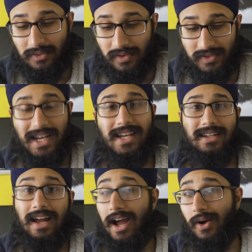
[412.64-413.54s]
it would have changed
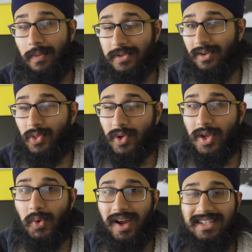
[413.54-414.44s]
how episode 3
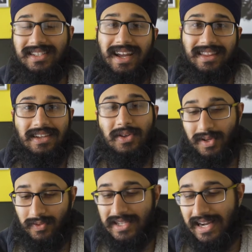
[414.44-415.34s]
went, and then you could
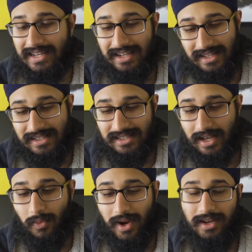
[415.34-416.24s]
have tied it in
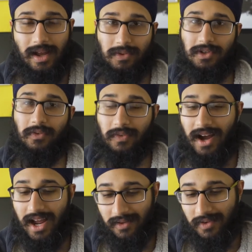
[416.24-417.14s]
some way to episode
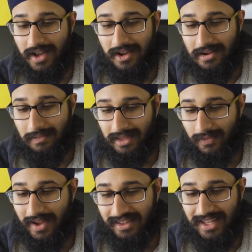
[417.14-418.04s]
5. But the
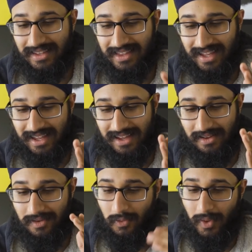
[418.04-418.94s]
fact that
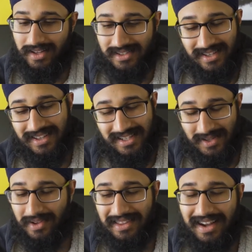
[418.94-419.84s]
they went, this is
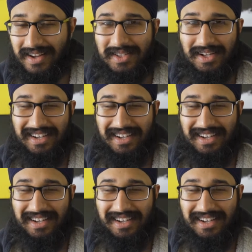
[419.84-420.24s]
one thing I also